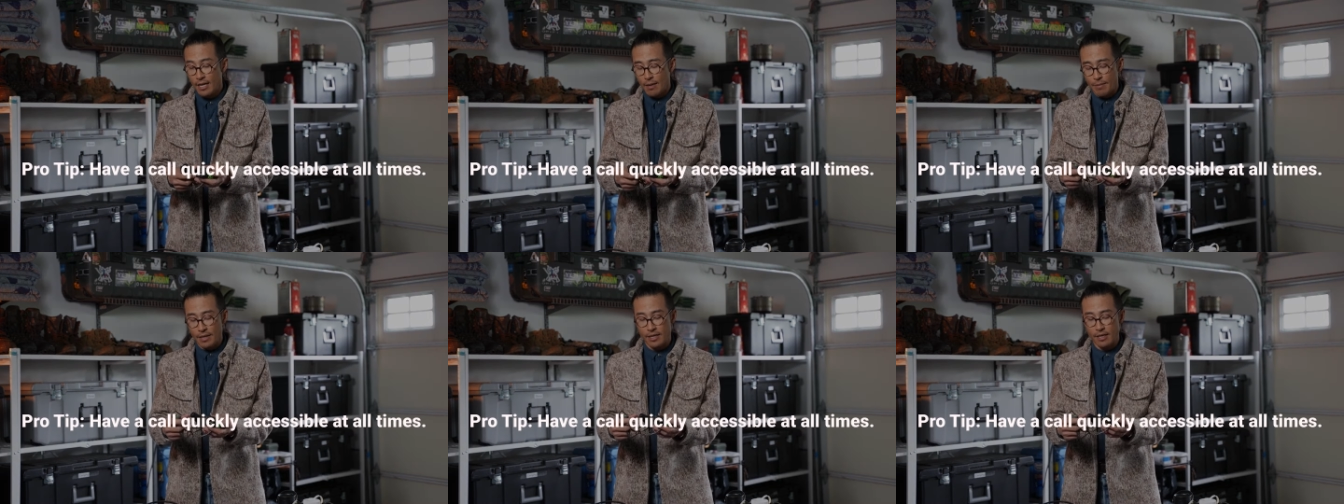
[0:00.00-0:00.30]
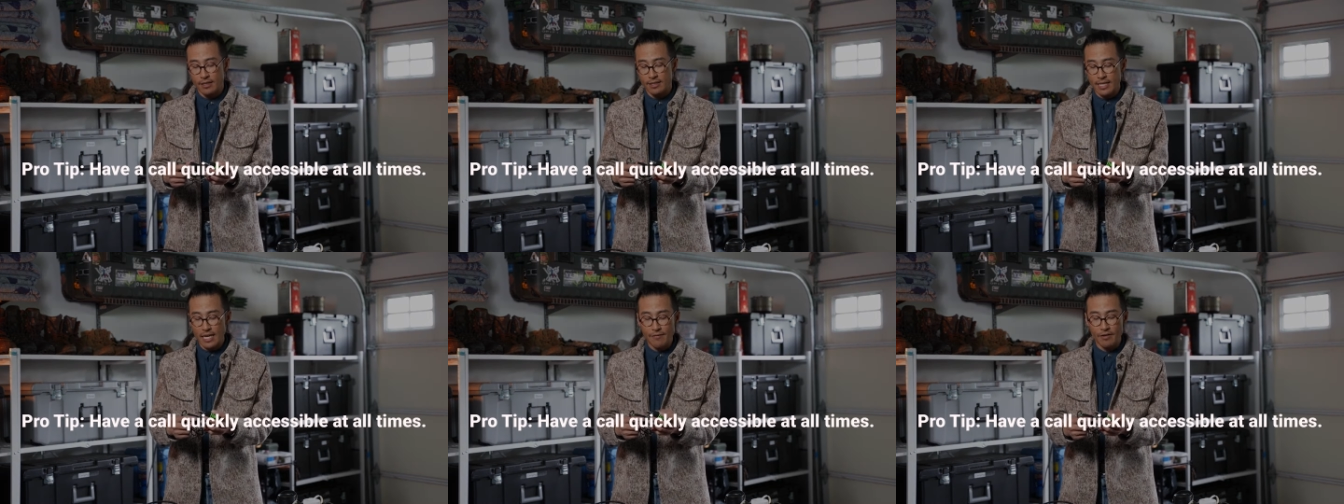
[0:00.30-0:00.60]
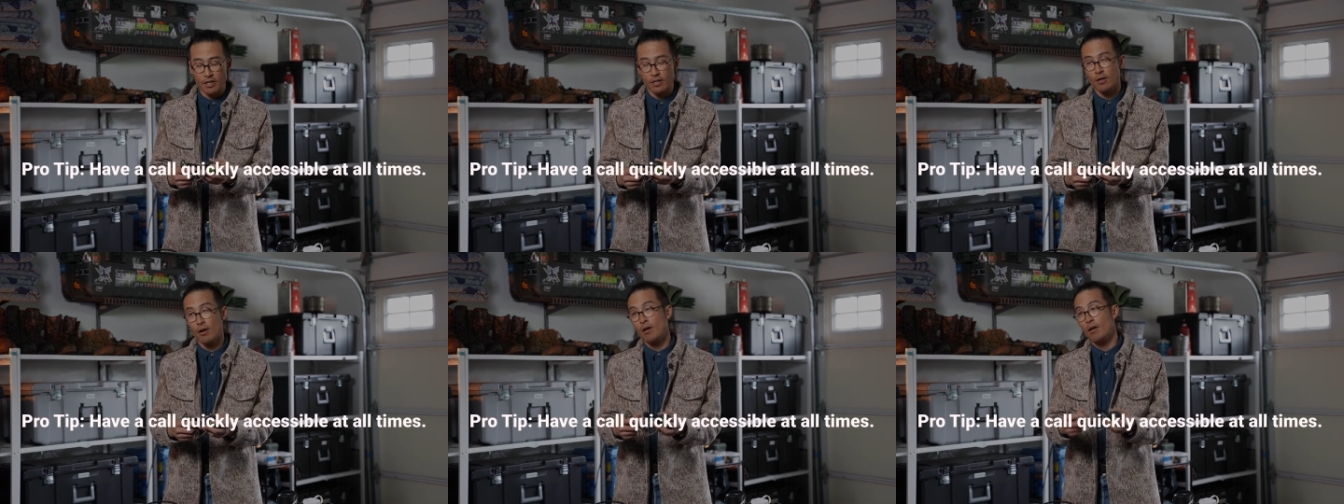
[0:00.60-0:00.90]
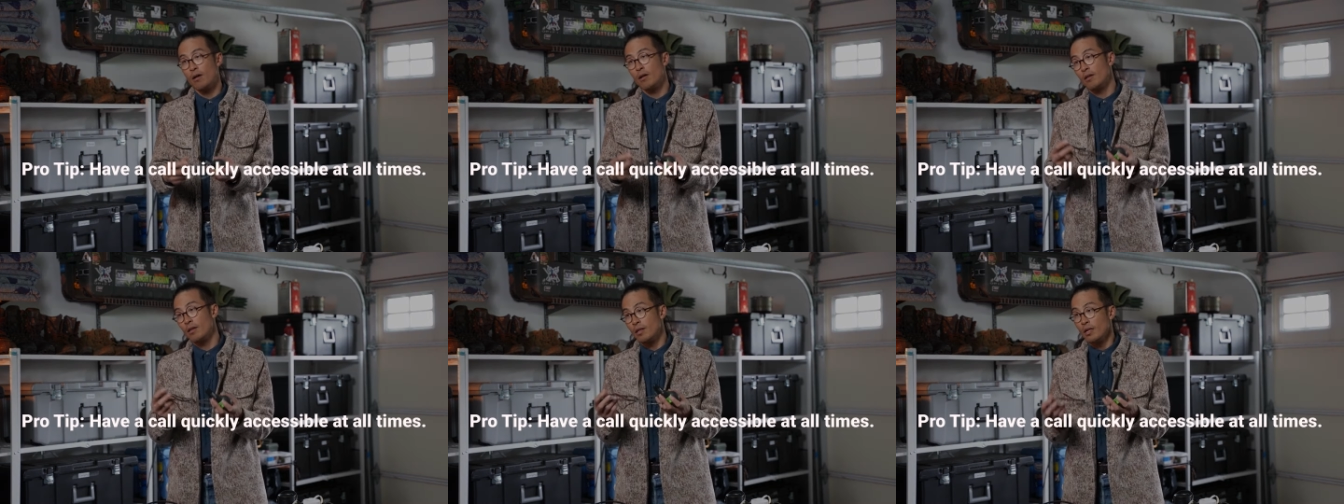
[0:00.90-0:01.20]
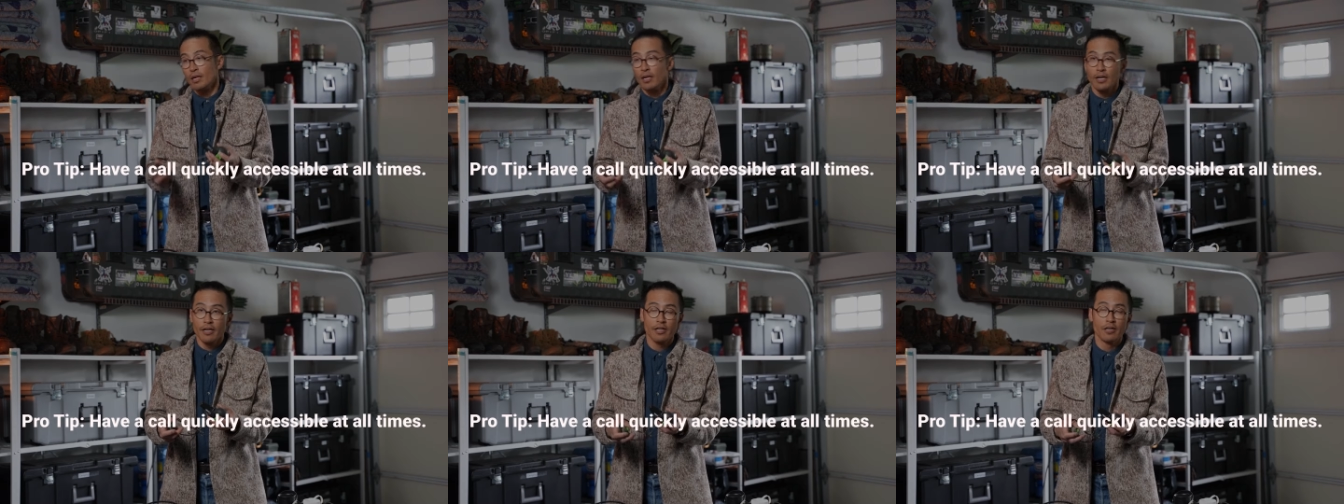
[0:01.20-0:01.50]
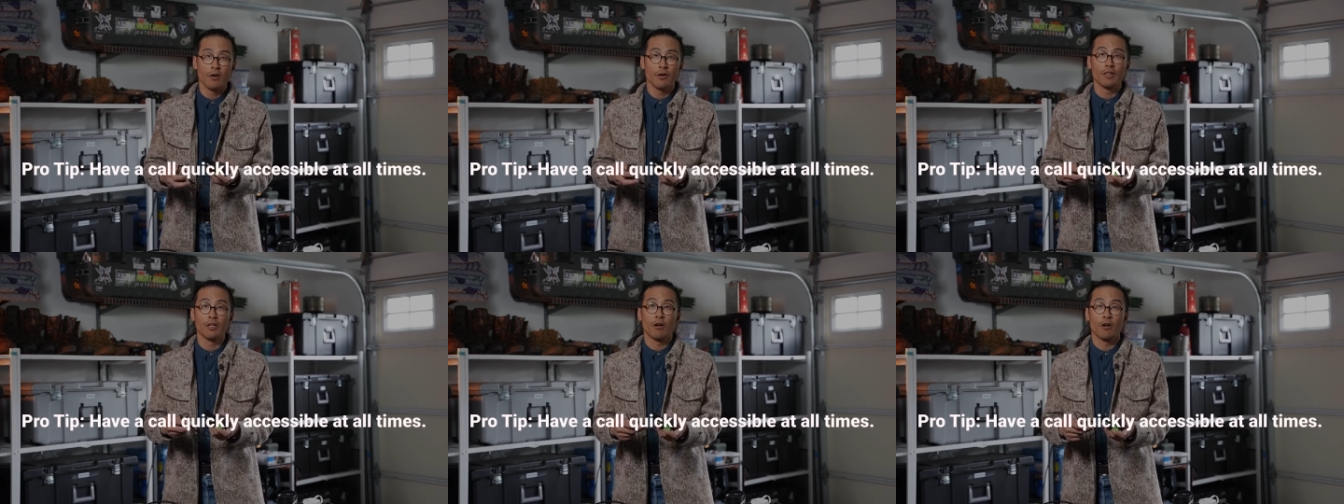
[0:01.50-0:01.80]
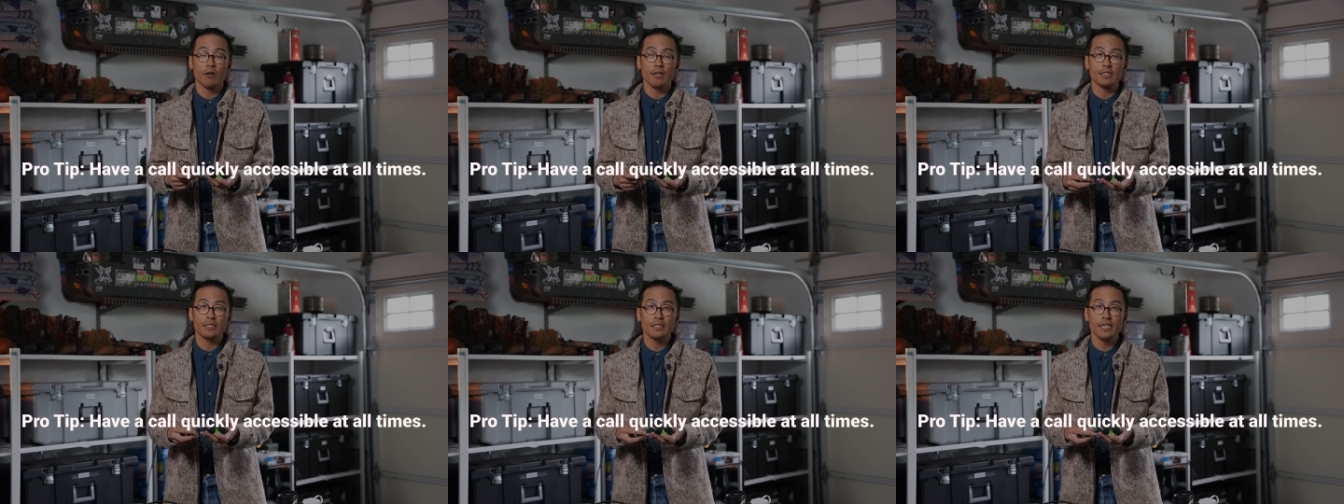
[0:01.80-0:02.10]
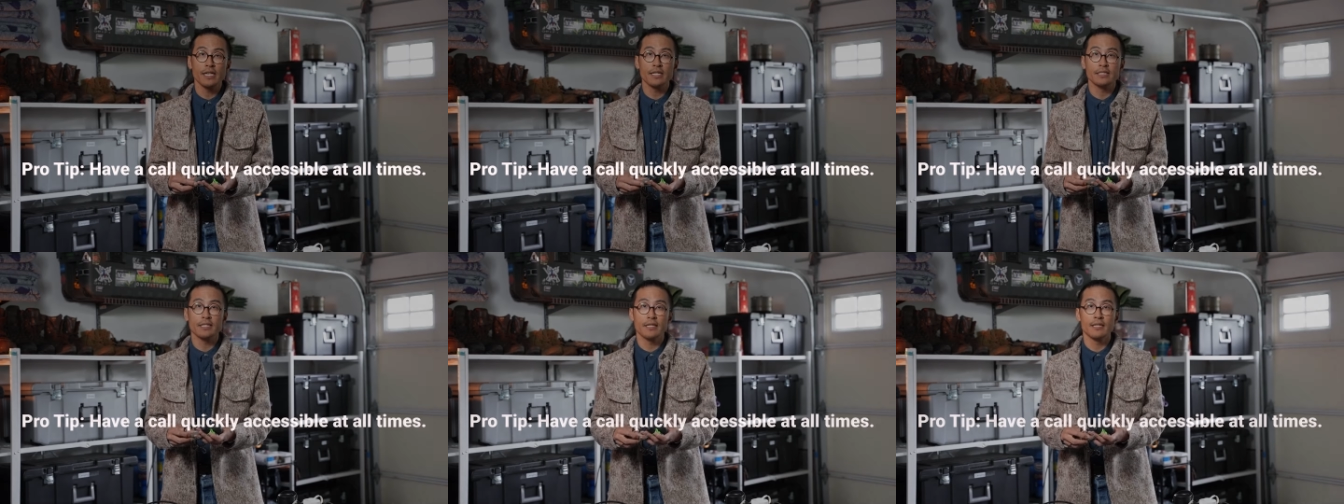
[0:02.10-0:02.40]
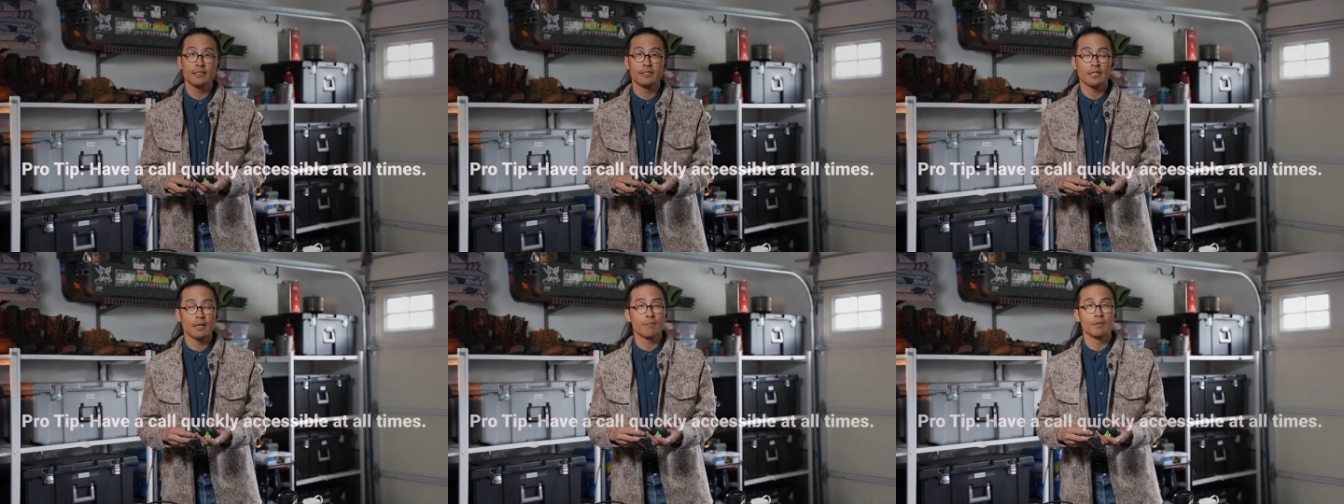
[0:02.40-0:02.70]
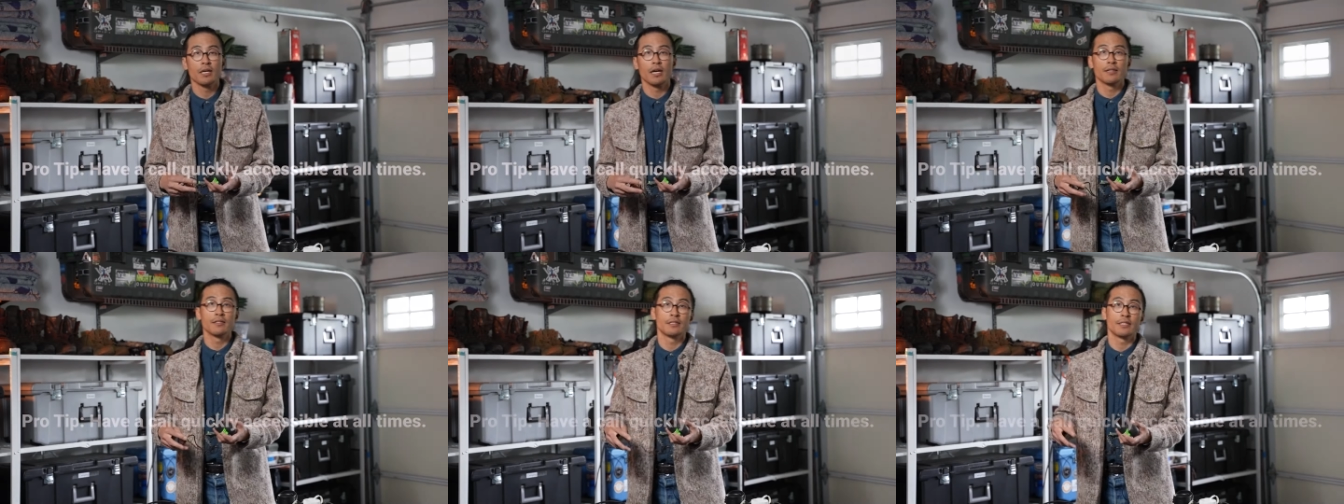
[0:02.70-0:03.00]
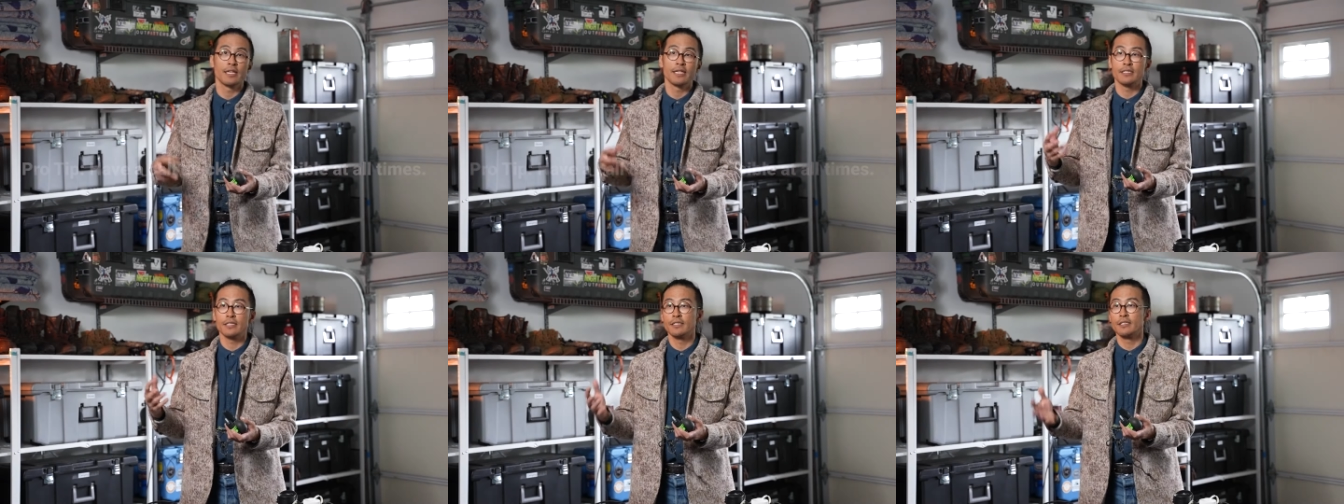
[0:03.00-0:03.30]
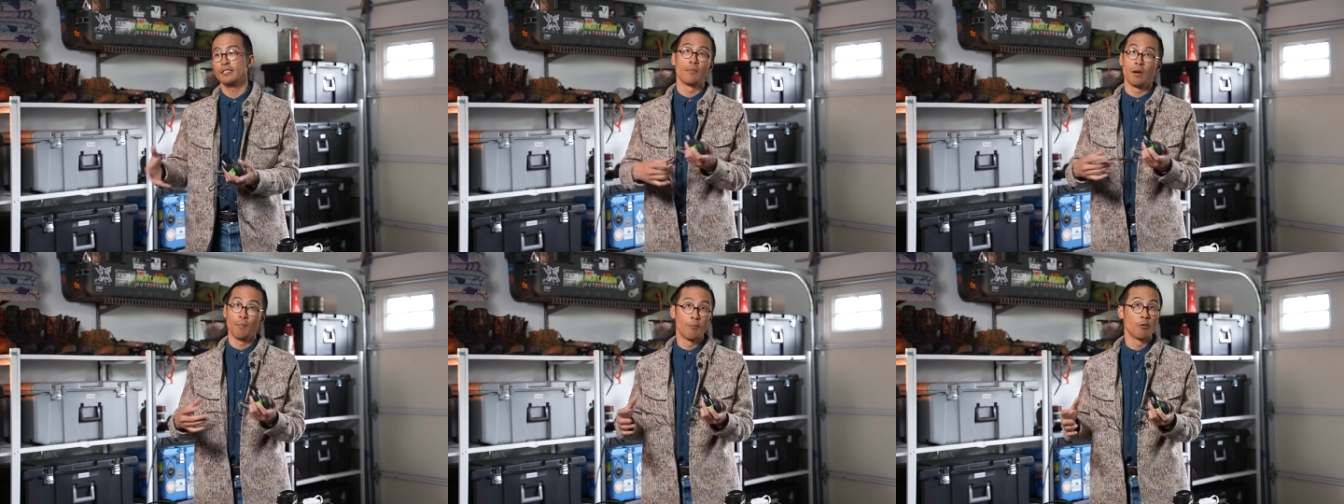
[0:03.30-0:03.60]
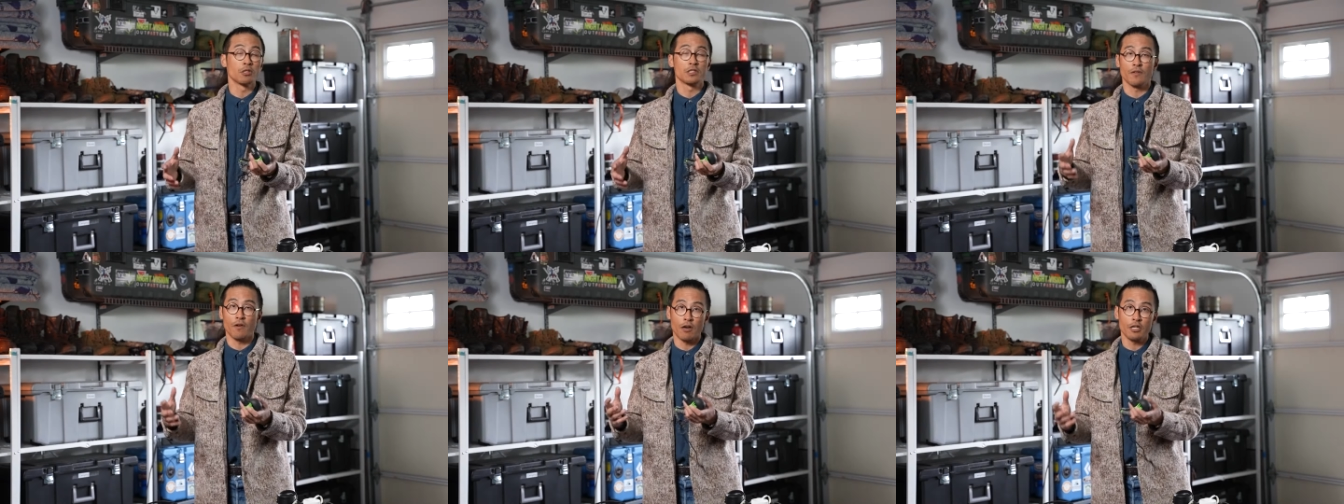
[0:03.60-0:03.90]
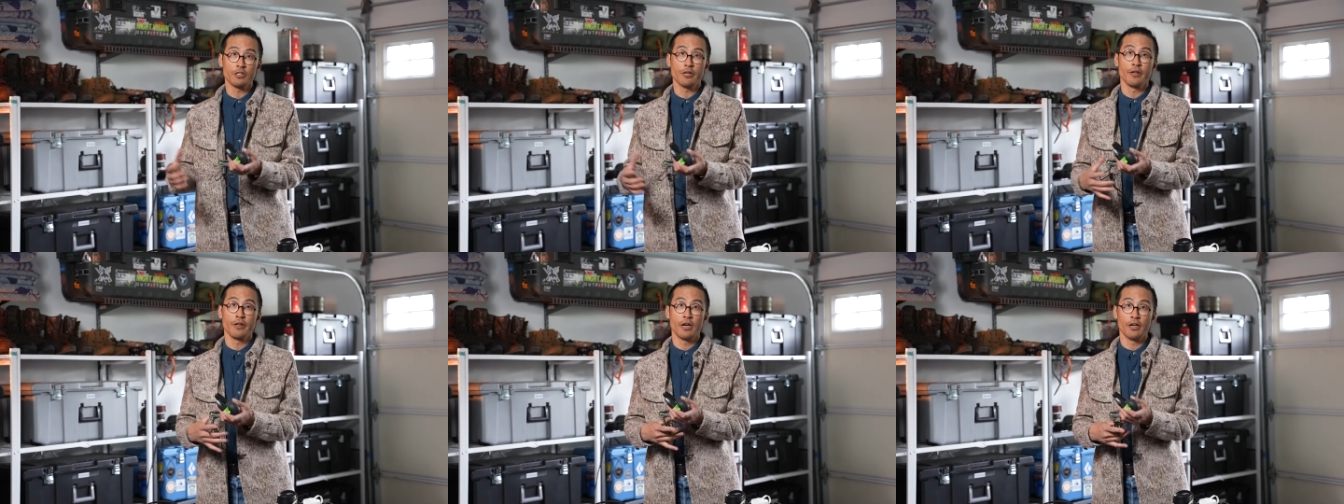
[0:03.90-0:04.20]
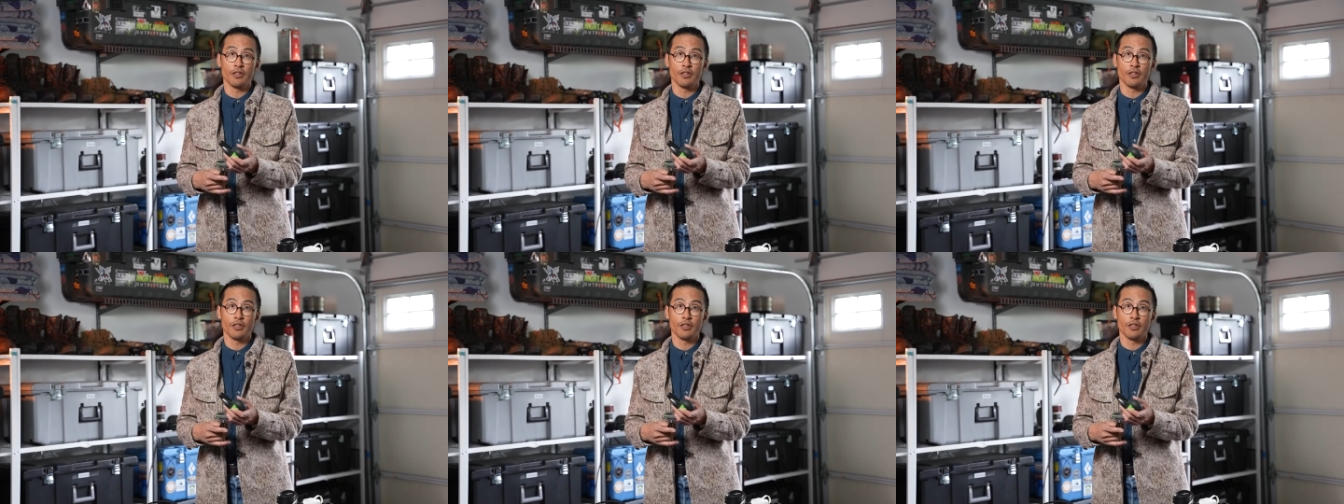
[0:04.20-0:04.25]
because having a call, you know, in the early season, some gun seasons, most of archery, you